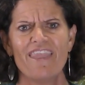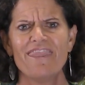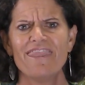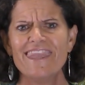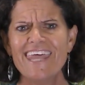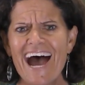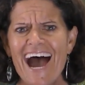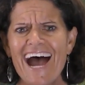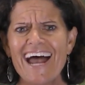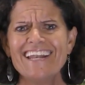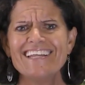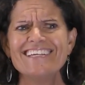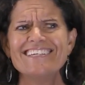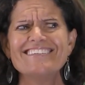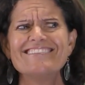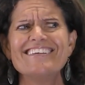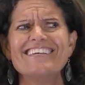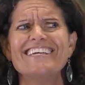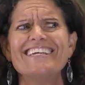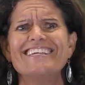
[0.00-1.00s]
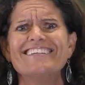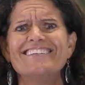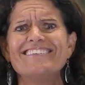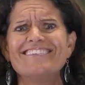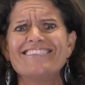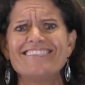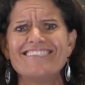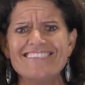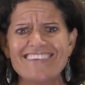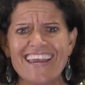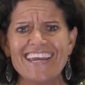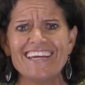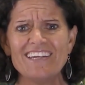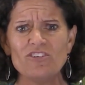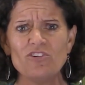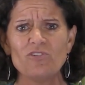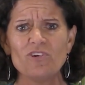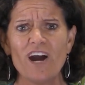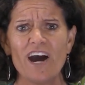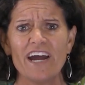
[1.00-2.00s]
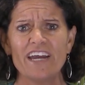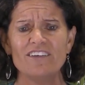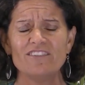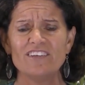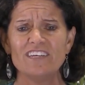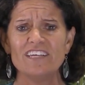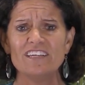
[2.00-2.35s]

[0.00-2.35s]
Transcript: That is insane, you guys,